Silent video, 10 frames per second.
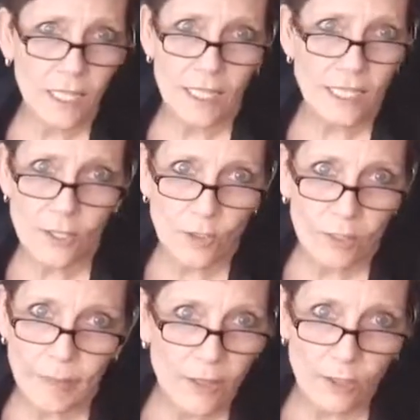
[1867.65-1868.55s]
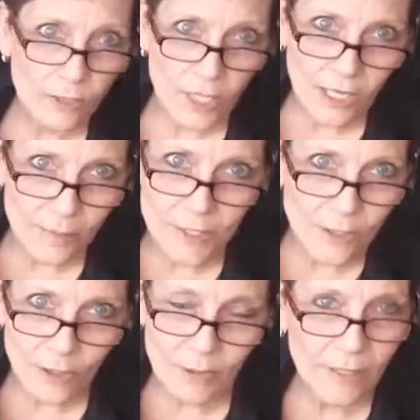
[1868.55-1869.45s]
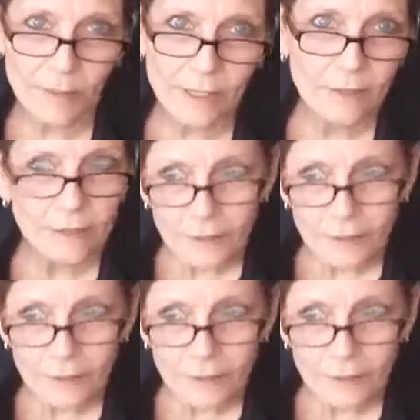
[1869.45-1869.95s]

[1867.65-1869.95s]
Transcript: This is only my third time. So, I mean,